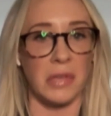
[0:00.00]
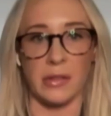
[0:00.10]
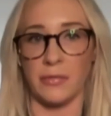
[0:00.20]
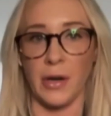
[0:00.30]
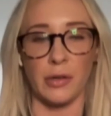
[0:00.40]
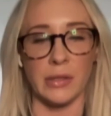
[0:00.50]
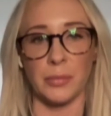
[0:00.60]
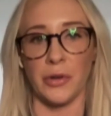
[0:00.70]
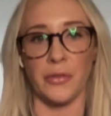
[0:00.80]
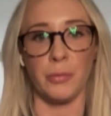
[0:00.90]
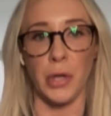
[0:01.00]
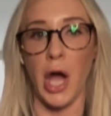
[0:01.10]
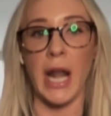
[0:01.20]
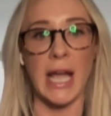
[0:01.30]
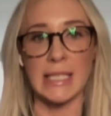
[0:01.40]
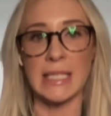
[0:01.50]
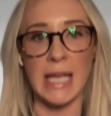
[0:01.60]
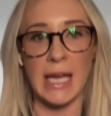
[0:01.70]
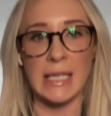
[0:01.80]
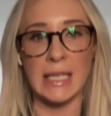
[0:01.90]
like the federal Liberals, will not
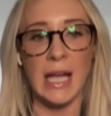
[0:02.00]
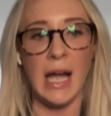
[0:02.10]
hesitate